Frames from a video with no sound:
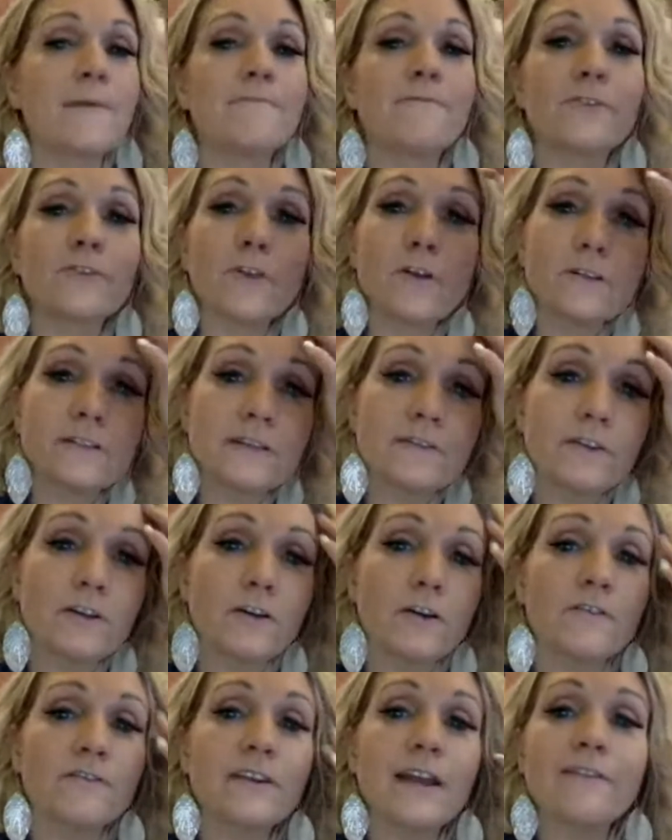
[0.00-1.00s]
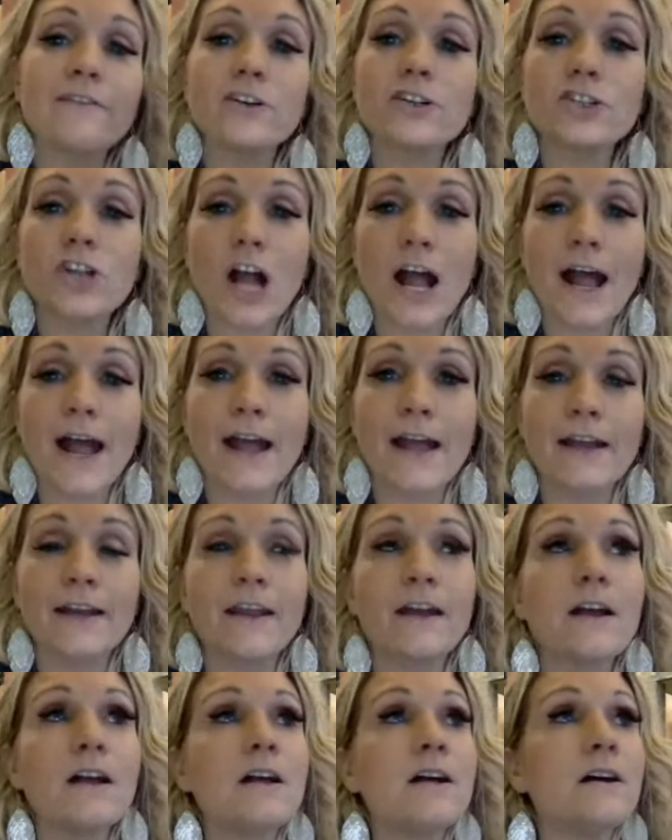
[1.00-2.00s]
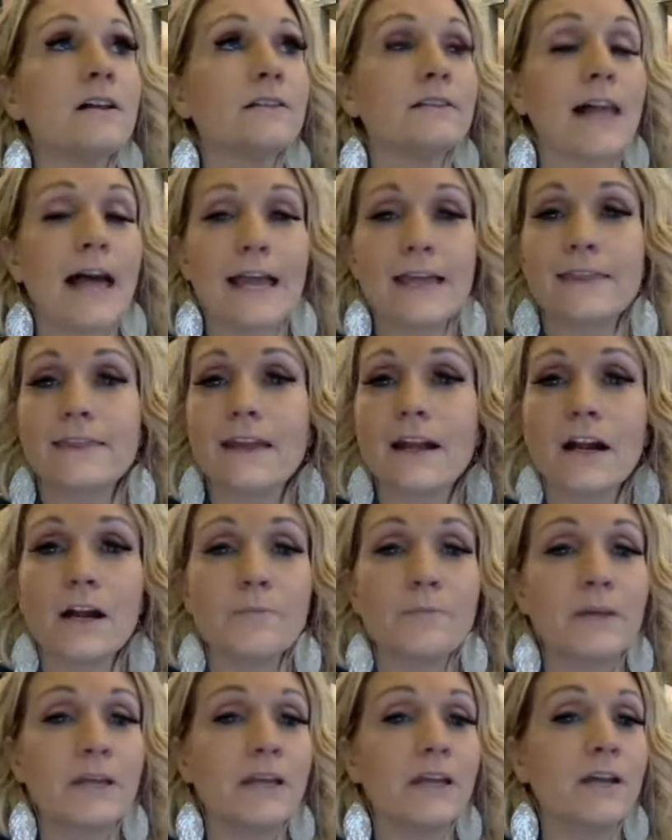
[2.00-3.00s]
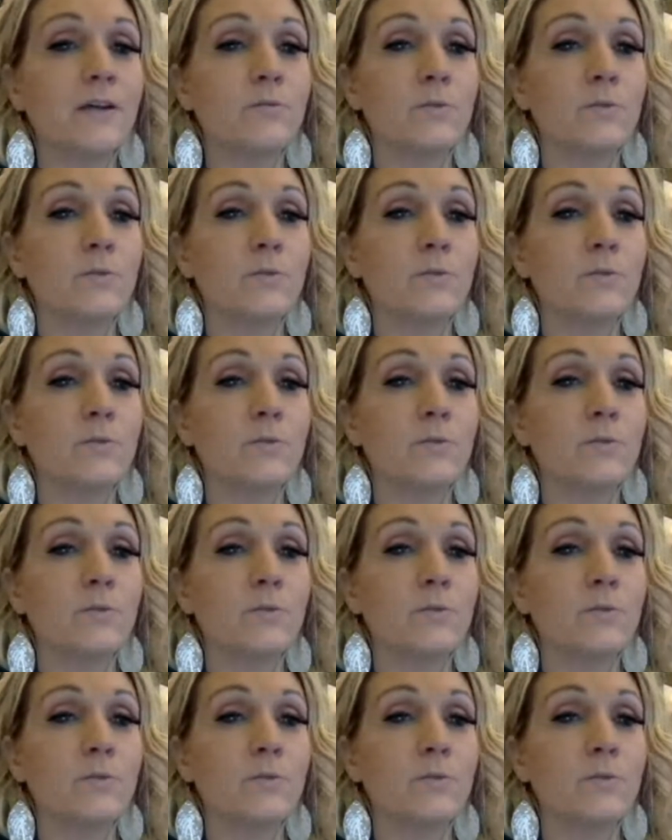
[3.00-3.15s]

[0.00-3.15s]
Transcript: For those of you who've never tried light therapy,